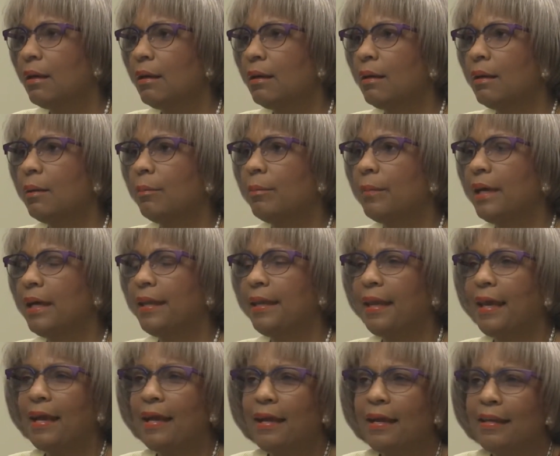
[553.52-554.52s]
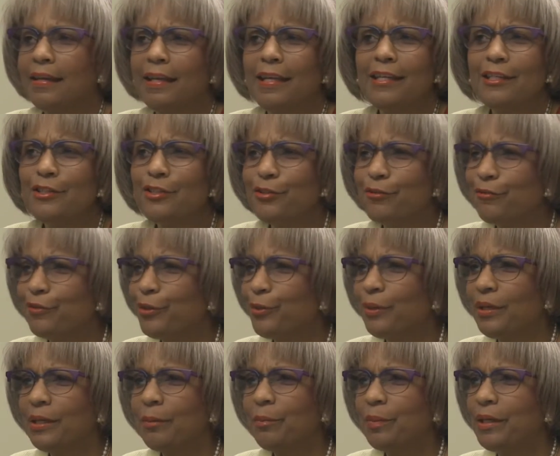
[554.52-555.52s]
and
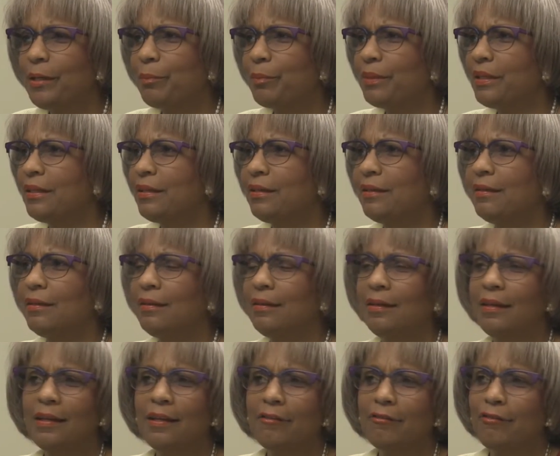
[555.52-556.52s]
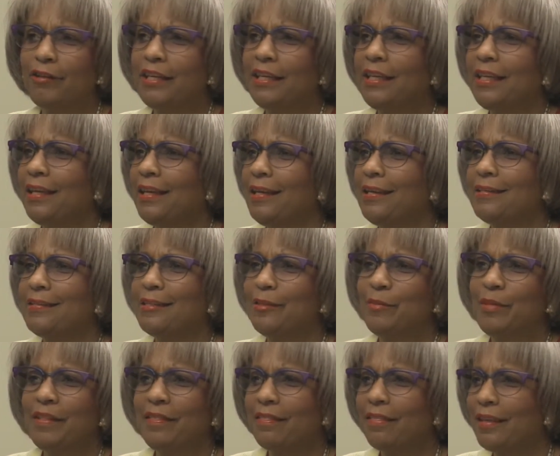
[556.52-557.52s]
interviewing people and learning really
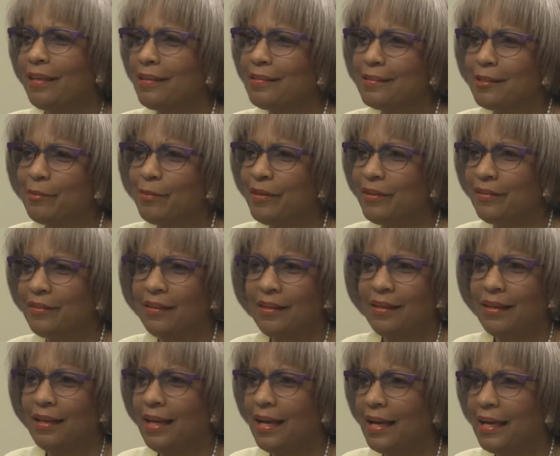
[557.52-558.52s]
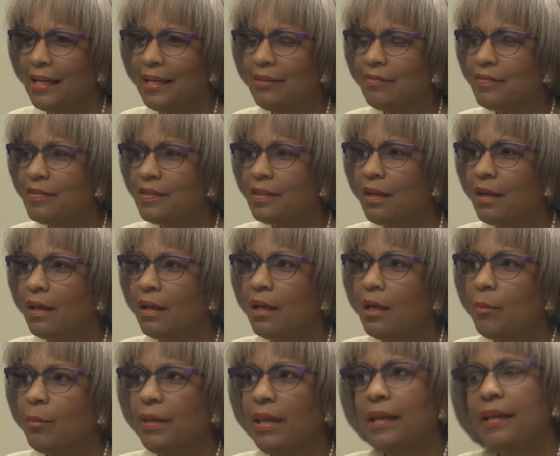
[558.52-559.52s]
intimate things about their lives.
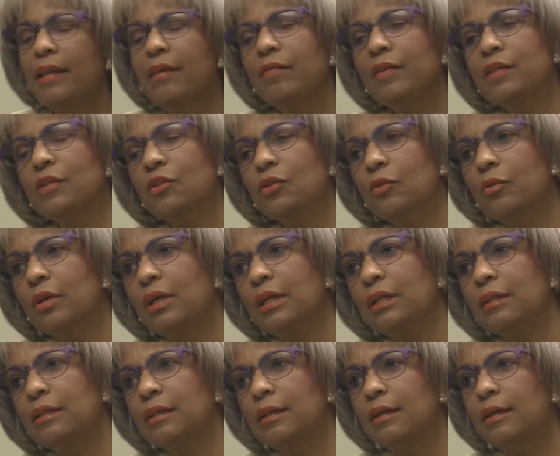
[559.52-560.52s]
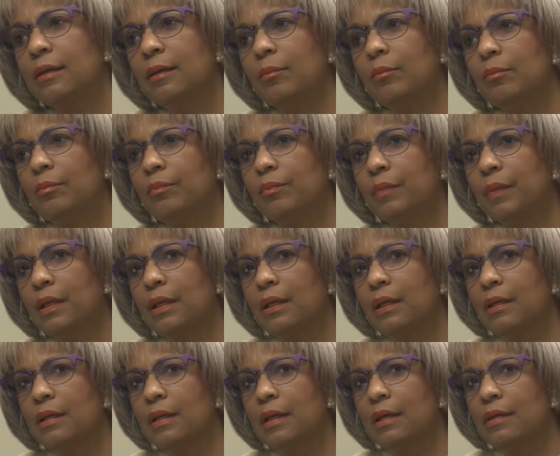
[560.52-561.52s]
But I never saw it
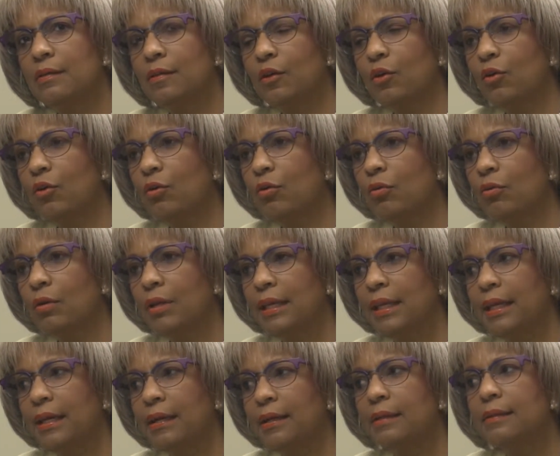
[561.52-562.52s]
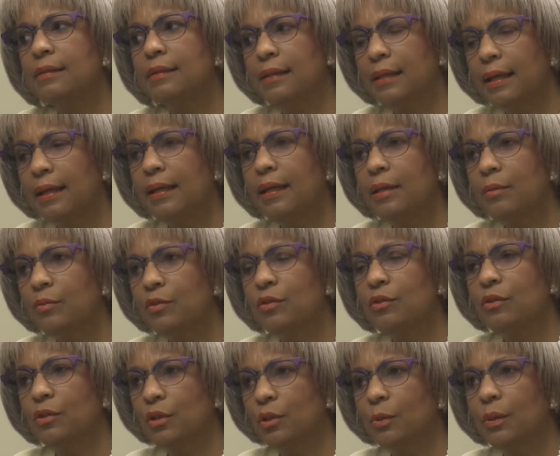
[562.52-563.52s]
as a calling until I came
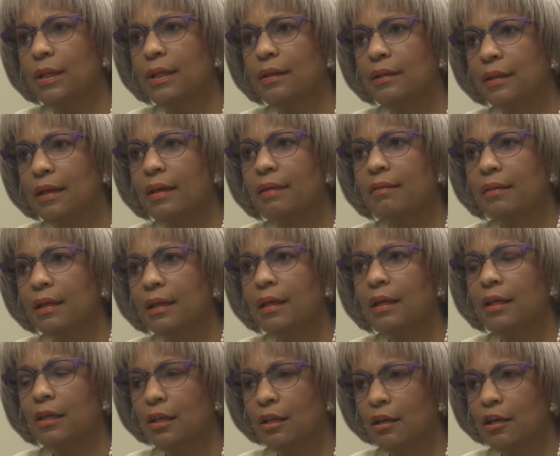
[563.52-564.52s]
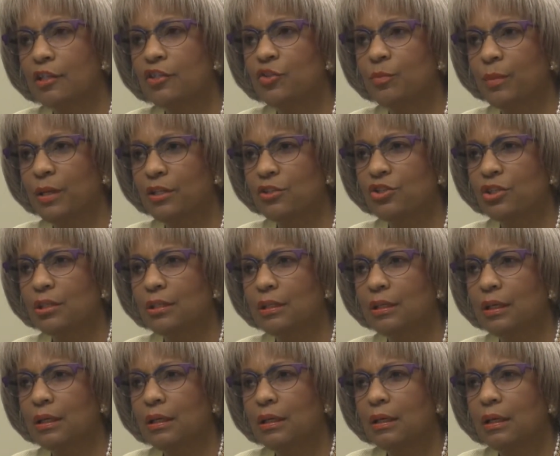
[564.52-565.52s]
to the UN, I think in large measure.
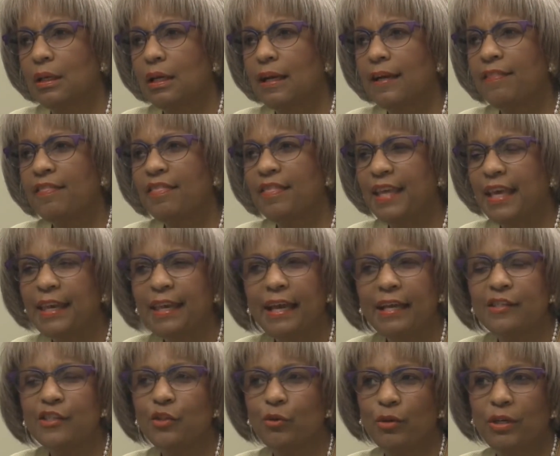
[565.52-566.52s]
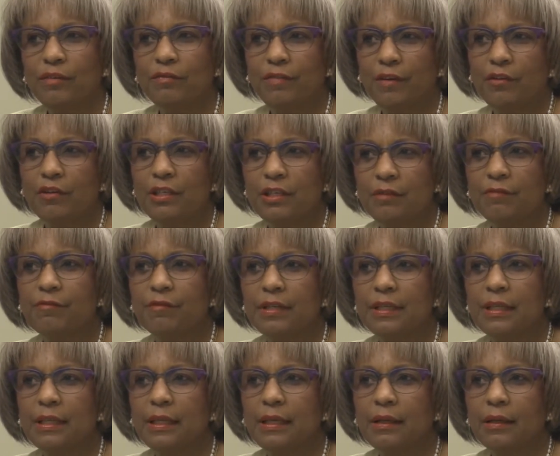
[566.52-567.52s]
And then I saw it very
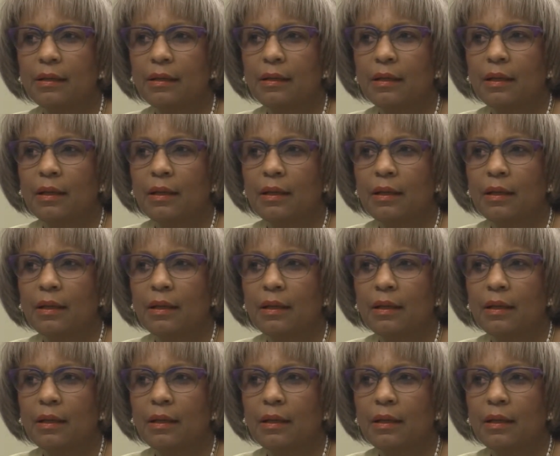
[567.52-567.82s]
differently,